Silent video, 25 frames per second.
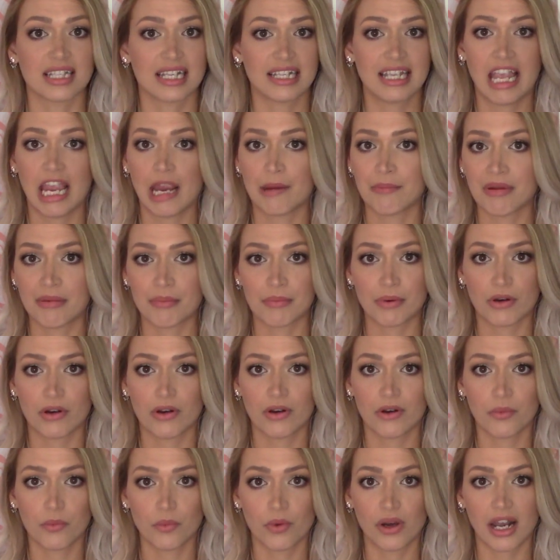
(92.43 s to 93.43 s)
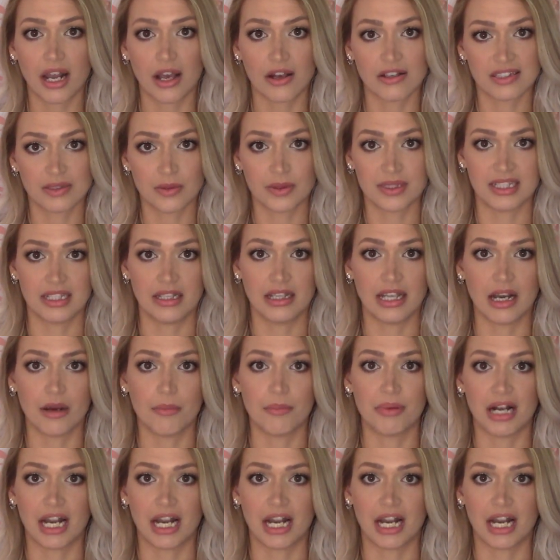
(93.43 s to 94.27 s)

I can't remember what else was in there,